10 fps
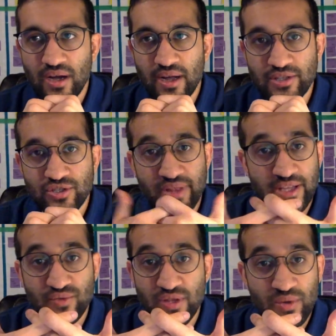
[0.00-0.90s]
And
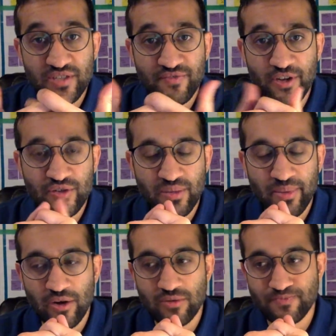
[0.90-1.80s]
so that's really what this video
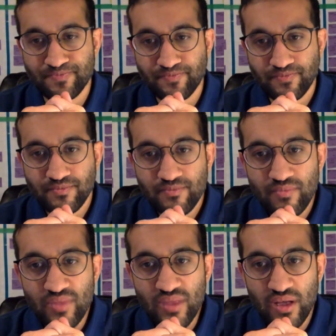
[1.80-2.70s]
is about.
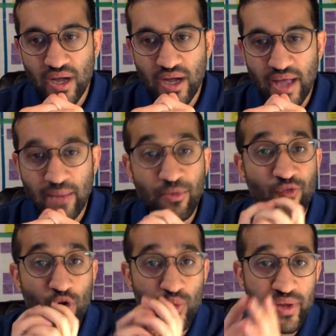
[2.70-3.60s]
And
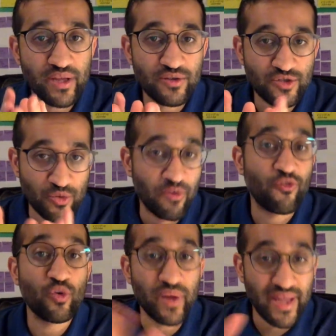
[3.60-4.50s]
before we
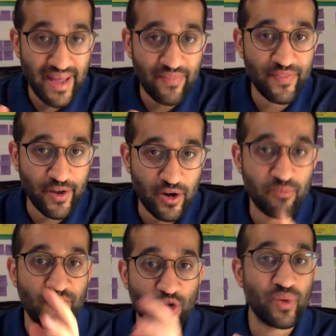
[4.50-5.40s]
get
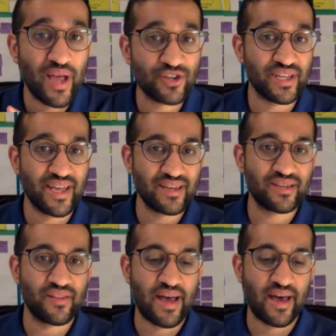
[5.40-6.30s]
there, before we actually
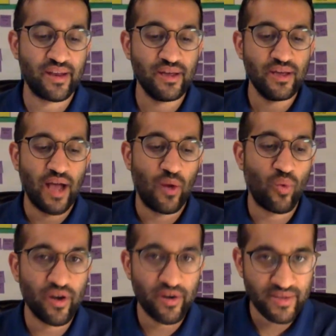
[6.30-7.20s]
get to that,
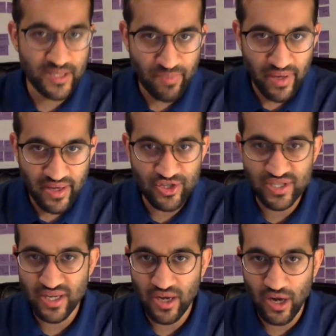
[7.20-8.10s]
I wanted to
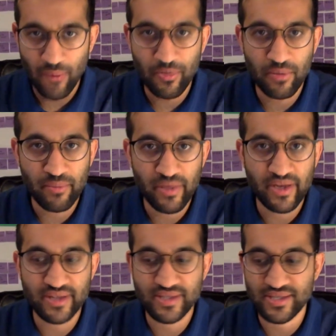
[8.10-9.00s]
spend just a couple
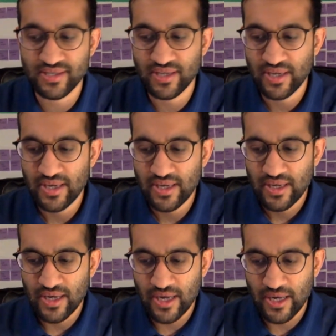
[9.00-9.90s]
minutes
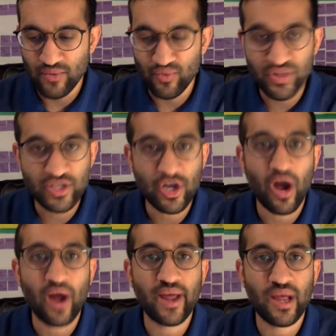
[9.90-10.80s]
really
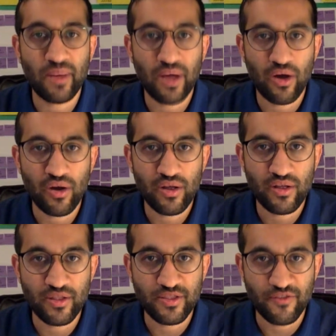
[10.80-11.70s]
talking
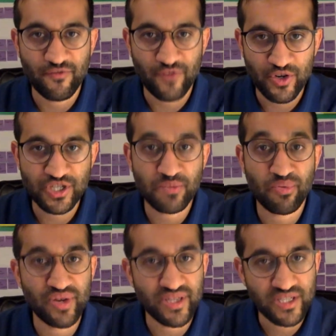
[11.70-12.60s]
about the
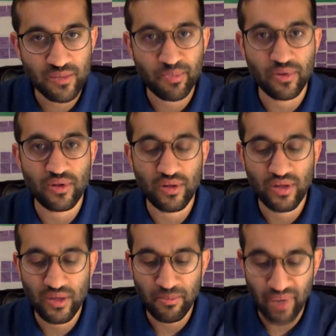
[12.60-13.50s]
first
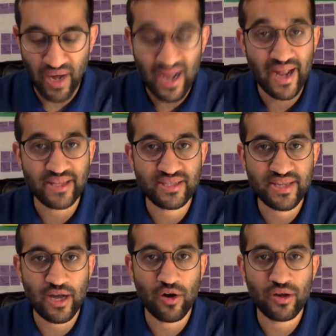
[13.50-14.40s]
principle behind
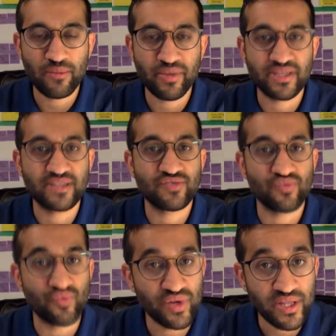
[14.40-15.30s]
Scout because
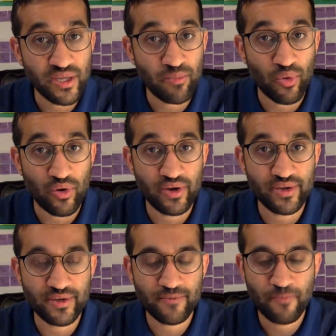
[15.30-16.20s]
it's really
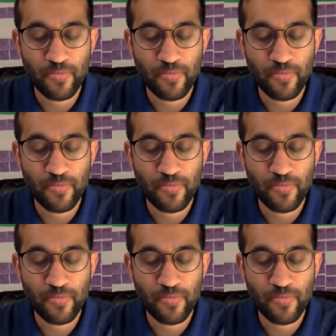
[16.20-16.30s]
important.